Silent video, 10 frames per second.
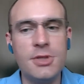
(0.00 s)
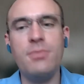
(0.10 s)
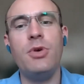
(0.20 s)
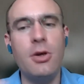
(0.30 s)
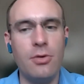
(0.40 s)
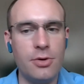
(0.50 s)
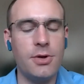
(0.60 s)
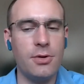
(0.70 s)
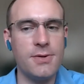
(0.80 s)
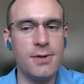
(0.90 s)

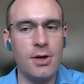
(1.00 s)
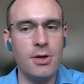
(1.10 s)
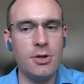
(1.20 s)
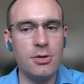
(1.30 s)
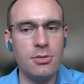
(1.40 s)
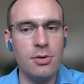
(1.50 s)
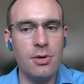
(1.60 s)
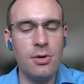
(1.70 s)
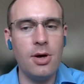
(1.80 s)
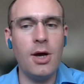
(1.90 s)
speakers on the stage
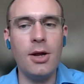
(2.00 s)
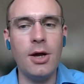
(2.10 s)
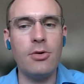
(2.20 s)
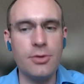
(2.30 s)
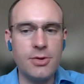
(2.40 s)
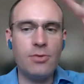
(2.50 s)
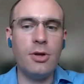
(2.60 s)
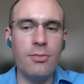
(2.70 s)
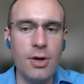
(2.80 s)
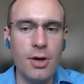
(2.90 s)
and like a
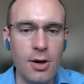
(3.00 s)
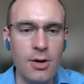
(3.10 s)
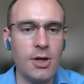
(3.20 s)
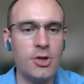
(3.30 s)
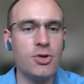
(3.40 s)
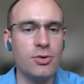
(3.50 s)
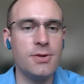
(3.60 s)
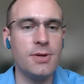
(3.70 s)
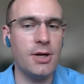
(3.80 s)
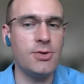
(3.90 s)
screen behind that
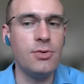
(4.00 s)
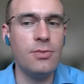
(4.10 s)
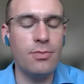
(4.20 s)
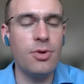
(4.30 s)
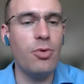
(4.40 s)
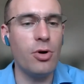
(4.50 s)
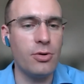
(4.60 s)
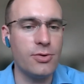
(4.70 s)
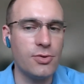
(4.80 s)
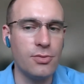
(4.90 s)
shows like Zoom, people
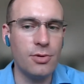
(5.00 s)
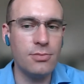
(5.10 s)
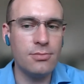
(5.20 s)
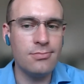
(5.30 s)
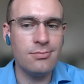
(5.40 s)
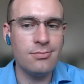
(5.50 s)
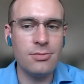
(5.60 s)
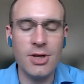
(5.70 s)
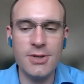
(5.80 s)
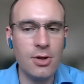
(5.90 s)
on Zoom.
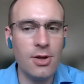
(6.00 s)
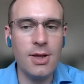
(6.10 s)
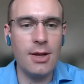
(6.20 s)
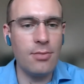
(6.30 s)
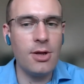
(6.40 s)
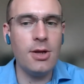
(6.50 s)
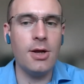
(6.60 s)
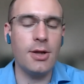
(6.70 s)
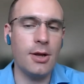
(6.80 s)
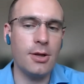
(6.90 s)
There's not that many
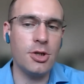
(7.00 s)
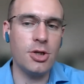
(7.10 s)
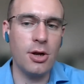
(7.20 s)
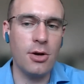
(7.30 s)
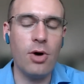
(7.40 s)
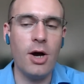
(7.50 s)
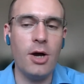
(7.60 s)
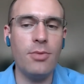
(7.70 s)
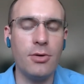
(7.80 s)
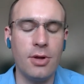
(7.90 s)
like that in China.
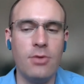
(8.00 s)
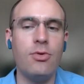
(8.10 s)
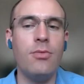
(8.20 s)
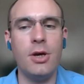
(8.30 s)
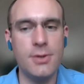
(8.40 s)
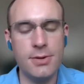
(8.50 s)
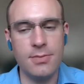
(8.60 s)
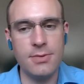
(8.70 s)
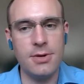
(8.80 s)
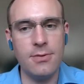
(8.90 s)
Why? Because it remains
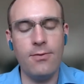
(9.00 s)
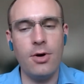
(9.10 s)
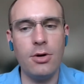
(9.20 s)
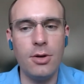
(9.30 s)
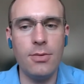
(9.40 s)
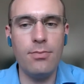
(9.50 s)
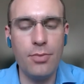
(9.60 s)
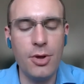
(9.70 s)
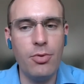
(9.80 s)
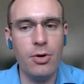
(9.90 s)
something very
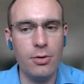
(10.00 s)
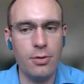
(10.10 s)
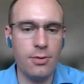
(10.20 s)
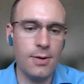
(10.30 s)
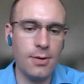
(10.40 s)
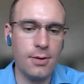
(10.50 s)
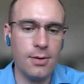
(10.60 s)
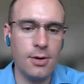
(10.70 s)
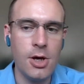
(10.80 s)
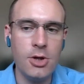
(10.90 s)
people
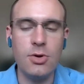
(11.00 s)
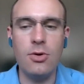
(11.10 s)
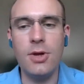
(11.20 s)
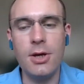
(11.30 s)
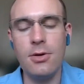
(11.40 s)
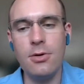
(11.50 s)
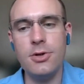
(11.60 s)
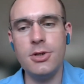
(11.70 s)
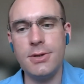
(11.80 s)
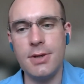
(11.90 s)
orientated. So the
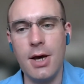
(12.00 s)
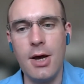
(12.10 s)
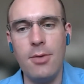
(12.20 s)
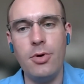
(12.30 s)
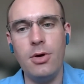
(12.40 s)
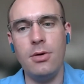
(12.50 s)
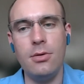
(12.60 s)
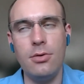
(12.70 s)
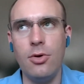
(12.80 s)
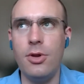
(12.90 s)
technology is
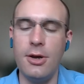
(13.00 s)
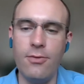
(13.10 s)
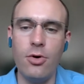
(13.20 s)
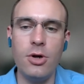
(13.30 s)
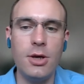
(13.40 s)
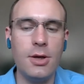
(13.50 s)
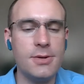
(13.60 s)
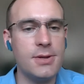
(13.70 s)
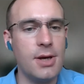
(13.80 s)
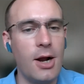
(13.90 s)
helping the delivery,
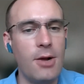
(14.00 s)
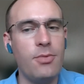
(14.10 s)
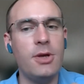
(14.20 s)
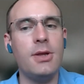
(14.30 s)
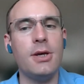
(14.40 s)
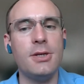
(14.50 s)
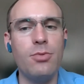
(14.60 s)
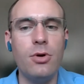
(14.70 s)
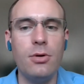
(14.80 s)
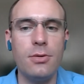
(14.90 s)
is helping the
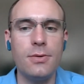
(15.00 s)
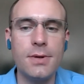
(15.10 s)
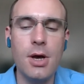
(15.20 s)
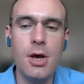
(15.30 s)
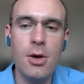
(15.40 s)
experience,